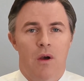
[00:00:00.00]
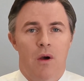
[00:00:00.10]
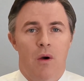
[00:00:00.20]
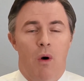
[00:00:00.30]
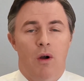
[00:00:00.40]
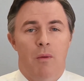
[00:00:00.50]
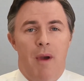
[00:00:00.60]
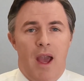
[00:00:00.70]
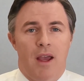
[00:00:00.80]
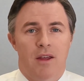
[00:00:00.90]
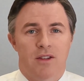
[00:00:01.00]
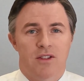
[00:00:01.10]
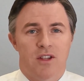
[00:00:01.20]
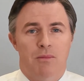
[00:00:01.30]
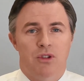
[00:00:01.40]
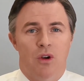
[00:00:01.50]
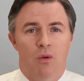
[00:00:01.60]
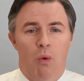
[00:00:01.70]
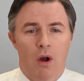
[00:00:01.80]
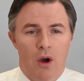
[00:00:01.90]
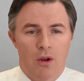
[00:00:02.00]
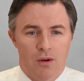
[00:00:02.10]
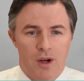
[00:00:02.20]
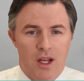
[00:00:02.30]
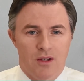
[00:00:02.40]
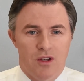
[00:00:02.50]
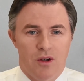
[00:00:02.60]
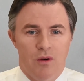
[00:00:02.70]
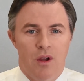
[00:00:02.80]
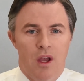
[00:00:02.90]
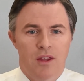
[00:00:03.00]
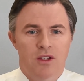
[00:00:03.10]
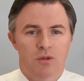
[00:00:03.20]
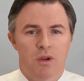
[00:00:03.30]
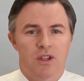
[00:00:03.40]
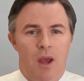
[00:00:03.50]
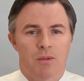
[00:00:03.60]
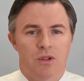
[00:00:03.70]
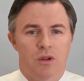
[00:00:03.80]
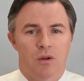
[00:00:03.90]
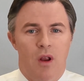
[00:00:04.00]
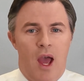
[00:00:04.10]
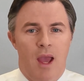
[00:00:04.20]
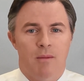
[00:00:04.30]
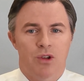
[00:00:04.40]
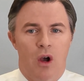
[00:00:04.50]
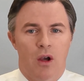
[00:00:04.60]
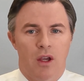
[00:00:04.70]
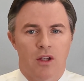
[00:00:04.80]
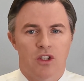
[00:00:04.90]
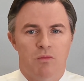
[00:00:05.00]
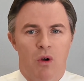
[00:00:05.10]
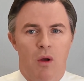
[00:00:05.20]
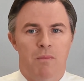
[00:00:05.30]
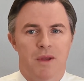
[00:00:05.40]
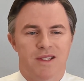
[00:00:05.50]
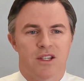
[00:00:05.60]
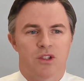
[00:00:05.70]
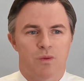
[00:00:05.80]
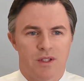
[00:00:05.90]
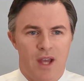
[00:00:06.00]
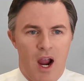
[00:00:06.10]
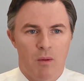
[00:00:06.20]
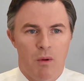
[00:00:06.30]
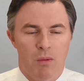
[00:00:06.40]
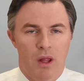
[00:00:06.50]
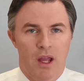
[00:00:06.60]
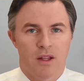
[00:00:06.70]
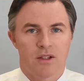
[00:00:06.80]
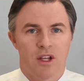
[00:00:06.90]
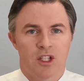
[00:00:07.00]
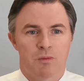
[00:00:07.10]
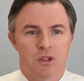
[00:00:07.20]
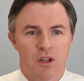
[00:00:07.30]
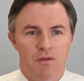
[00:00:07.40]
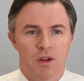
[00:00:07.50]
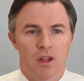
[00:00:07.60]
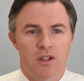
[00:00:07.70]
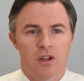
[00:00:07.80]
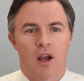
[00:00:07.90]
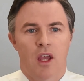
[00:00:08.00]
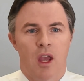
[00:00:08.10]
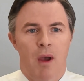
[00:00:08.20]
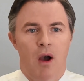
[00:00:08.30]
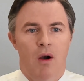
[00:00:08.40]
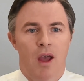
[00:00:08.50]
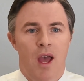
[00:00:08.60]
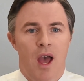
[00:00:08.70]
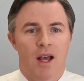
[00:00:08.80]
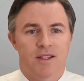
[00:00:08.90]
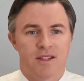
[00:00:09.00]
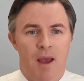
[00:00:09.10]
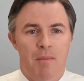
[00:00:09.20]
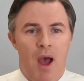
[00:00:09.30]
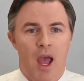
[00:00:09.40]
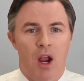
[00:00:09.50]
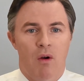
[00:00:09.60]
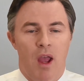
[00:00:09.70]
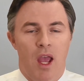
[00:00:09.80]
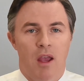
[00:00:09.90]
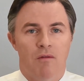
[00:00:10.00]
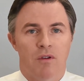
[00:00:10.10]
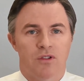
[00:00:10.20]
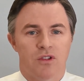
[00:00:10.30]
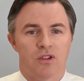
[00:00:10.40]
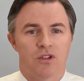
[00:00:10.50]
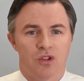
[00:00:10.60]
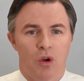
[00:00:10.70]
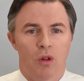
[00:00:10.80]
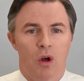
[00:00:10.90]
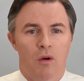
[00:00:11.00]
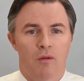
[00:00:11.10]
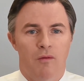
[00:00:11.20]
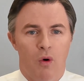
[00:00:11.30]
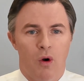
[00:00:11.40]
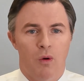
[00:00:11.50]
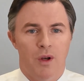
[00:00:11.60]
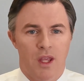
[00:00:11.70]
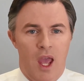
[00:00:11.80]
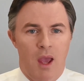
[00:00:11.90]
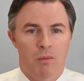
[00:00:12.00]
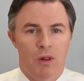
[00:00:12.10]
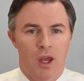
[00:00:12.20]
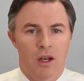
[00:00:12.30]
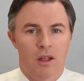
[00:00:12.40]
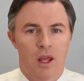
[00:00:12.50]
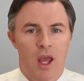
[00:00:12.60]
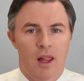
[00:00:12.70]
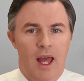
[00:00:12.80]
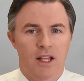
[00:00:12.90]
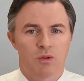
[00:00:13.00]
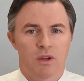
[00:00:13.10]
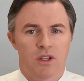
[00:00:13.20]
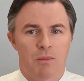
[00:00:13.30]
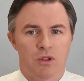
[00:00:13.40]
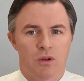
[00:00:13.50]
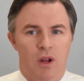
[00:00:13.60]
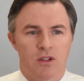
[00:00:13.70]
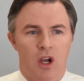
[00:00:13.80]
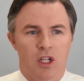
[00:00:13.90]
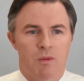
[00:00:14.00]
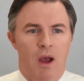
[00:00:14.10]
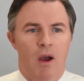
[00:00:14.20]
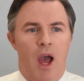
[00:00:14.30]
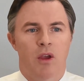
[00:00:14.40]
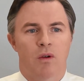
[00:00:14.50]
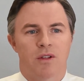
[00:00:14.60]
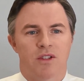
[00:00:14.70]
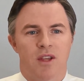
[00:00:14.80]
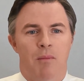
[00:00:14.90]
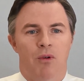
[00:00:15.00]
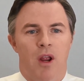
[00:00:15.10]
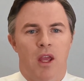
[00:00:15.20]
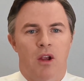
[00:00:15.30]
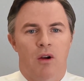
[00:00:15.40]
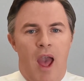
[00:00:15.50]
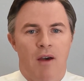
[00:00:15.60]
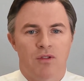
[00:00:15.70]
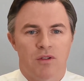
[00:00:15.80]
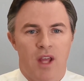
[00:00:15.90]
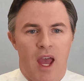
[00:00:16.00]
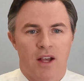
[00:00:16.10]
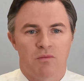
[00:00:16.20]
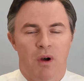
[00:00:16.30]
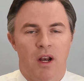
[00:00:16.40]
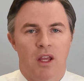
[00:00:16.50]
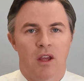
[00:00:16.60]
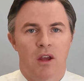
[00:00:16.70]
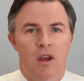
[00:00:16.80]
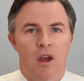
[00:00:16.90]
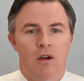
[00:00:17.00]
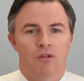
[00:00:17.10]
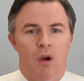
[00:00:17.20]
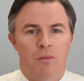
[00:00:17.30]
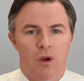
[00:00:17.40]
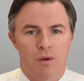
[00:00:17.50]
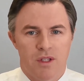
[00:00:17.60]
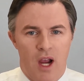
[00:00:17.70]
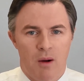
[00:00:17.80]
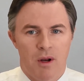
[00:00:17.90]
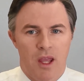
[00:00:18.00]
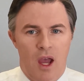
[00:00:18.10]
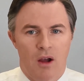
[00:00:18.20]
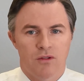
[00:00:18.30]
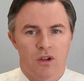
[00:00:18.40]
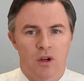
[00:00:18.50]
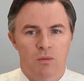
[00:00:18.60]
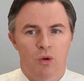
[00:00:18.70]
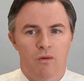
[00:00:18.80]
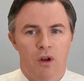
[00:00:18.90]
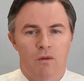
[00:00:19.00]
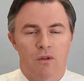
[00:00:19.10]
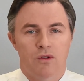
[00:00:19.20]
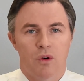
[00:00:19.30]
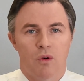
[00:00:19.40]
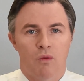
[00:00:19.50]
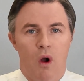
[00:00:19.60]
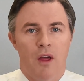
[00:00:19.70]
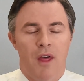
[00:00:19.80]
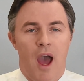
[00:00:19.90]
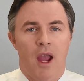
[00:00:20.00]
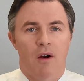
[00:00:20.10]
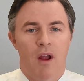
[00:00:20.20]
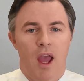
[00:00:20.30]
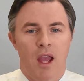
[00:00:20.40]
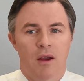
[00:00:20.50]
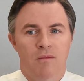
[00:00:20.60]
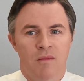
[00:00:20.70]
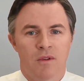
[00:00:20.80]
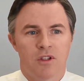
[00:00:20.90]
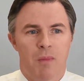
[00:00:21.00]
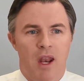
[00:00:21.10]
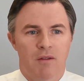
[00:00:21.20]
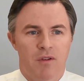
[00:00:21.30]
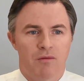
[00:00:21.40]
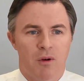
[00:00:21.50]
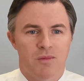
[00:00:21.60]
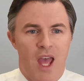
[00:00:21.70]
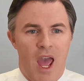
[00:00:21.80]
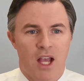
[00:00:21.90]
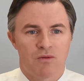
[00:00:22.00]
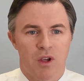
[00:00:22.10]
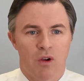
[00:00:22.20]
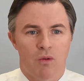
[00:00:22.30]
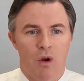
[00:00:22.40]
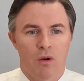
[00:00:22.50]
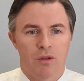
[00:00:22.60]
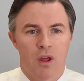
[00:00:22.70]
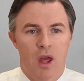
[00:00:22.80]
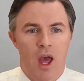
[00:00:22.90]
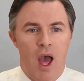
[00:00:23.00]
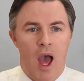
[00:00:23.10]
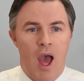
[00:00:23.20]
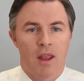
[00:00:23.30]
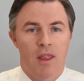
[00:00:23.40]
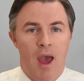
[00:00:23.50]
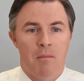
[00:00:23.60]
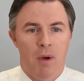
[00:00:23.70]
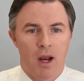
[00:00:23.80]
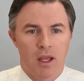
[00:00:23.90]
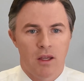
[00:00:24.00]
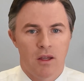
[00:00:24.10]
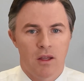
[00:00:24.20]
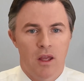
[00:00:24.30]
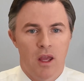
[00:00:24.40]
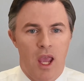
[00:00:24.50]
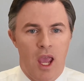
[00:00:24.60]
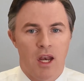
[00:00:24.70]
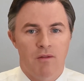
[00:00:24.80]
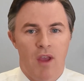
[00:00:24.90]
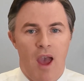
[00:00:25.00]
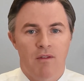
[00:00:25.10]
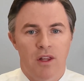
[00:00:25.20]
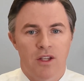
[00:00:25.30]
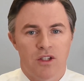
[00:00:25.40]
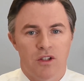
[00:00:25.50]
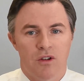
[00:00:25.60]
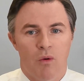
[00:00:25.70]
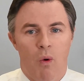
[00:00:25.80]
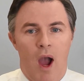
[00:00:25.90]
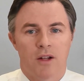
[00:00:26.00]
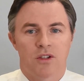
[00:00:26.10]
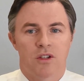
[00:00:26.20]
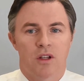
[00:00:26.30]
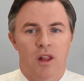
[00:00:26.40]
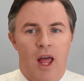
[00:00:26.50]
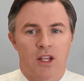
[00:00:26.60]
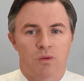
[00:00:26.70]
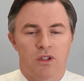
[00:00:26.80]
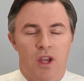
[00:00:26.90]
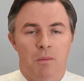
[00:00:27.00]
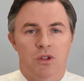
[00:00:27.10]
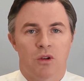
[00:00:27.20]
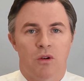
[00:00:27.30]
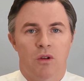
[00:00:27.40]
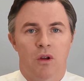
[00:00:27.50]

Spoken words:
Welcome back. This is episode 182. In this week's episode, I am talking small business retirement plans, and specifically talking about a SEP IRA versus a solo 401k plan. In last week's episode, I talked about how you can separate your after-tax money from your retirement accounts and move it over to a Roth IRA to benefit from tax-free growth on that money. And if you haven't listened or watched last week's episode,